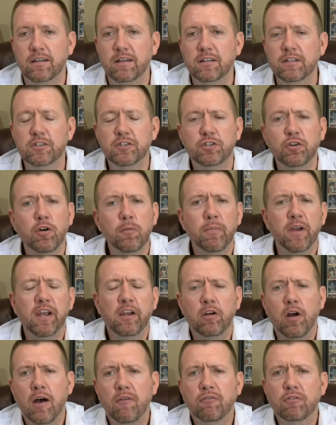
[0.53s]
Does your bank
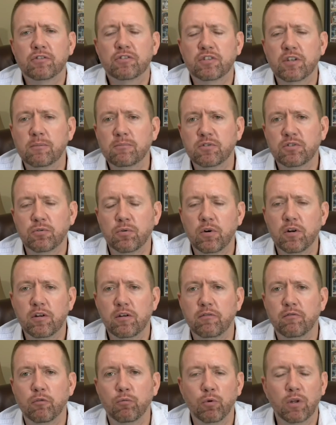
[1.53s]
offer some sort
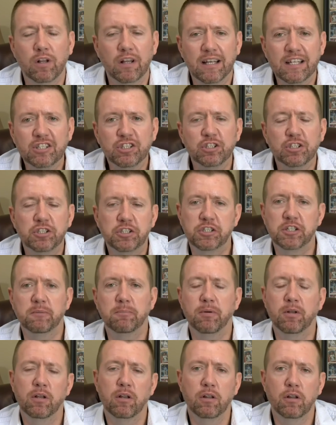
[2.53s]
of relationship
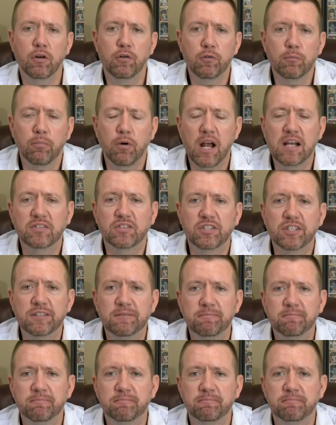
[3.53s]
loan
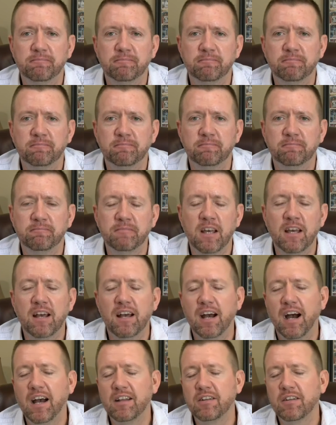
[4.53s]
pricing?
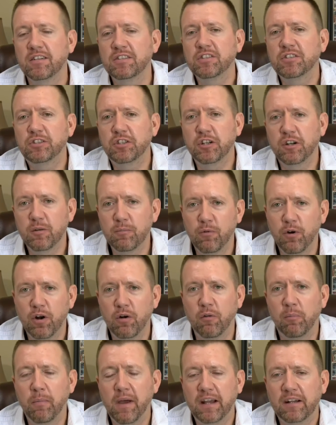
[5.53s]
Hi there, this is Jerod Moyer
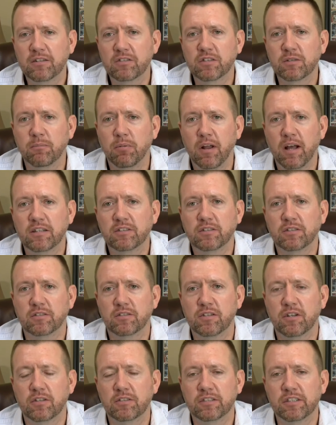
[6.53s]
with Bankers Compliance
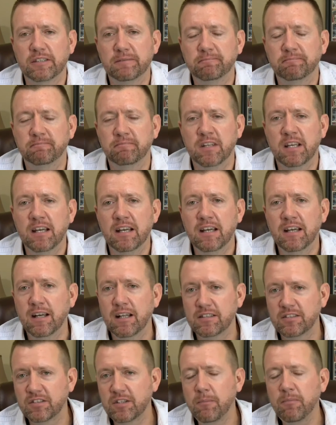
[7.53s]
Consulting.
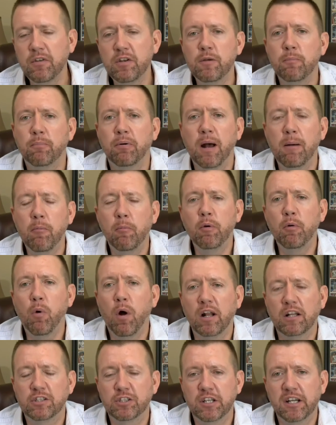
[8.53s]
It's something you probably
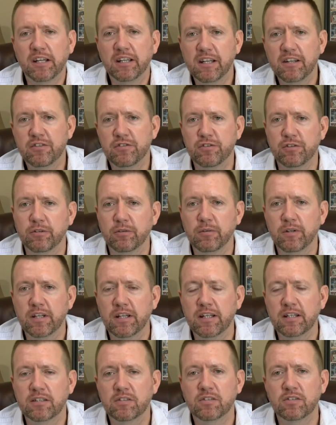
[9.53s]
want to check into.
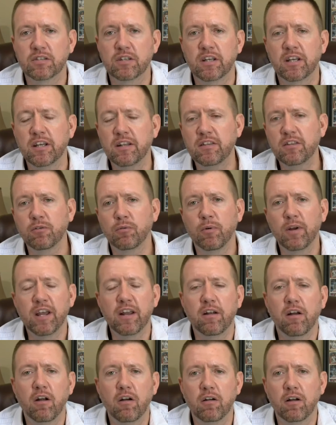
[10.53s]
It's hit the
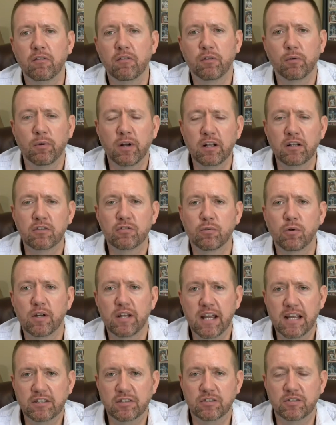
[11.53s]
radar of the regulatory
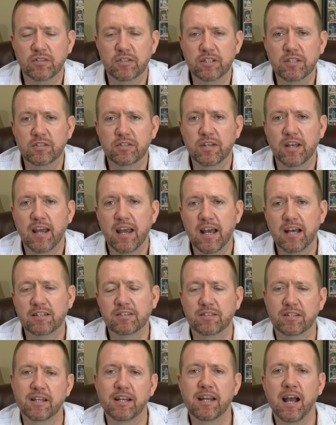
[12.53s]
agencies as
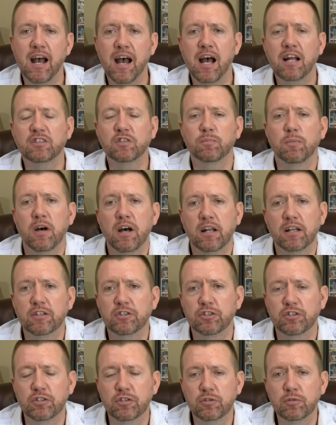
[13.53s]
a hotspot
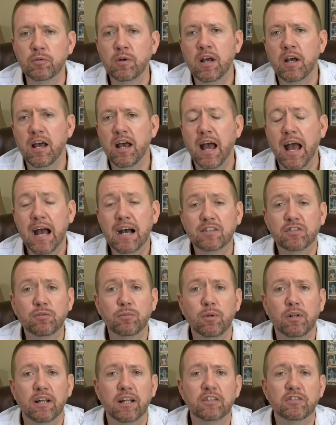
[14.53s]
issue as it
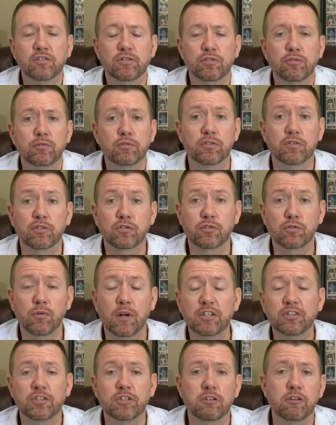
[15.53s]
relates to
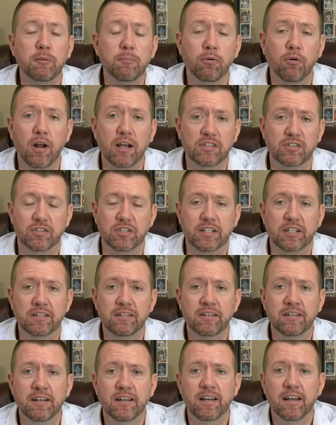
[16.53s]
discretionary pricing
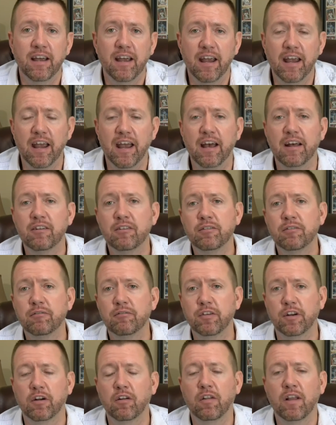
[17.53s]
and
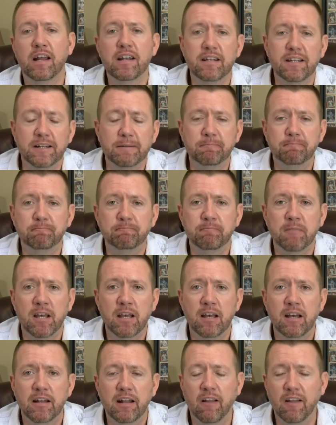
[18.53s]
fair lending.
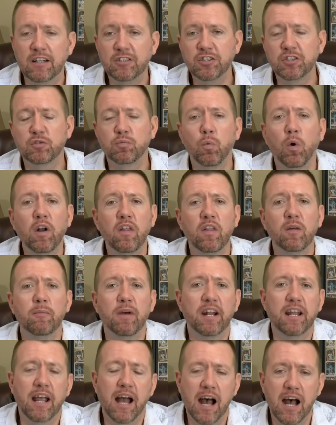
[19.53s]
Now, that's just one of the
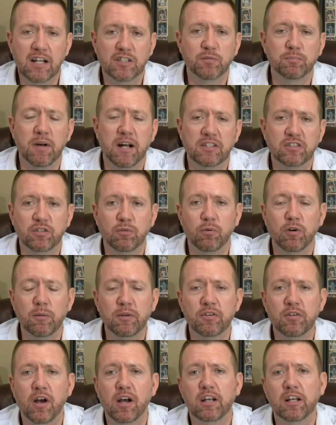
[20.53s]
many hotspots that we're going to
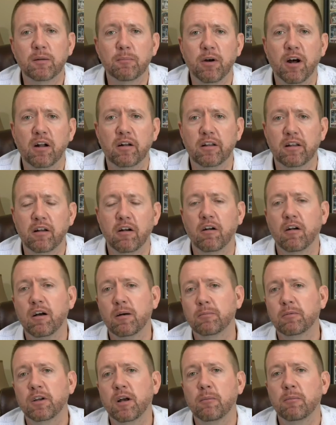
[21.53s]
be talking about in our
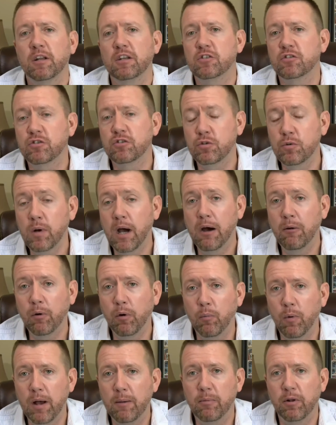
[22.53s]
upcoming 2-hour
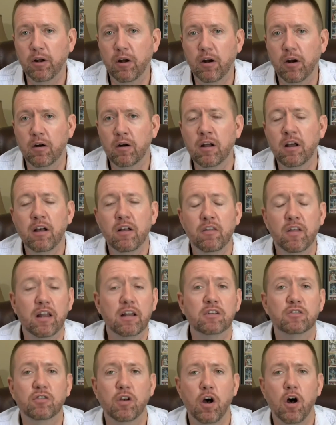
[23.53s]
webinar that
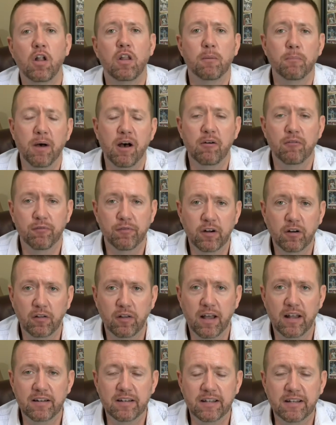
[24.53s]
is all about fair
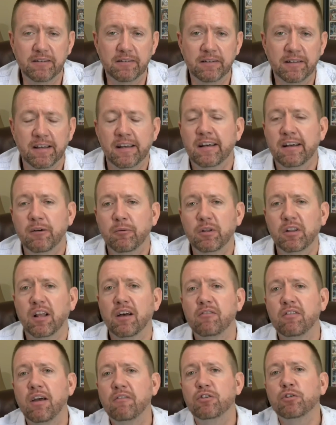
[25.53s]
lending. We'd
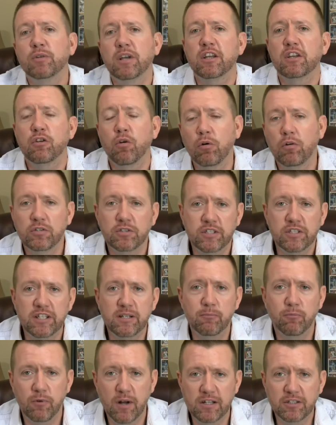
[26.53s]
love to have you get your
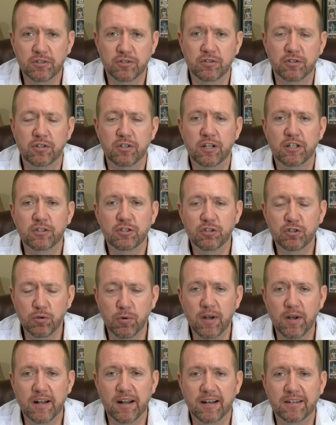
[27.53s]
team registered and
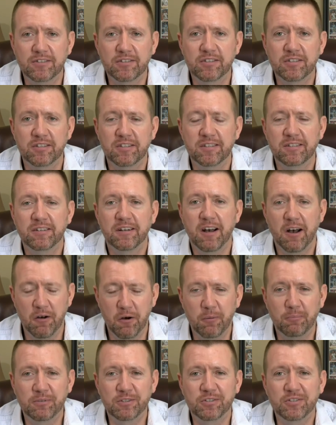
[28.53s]
join us. I'll
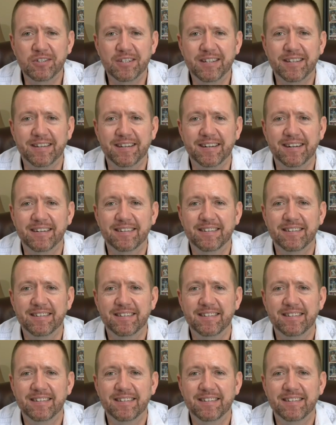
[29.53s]
hope to see you there.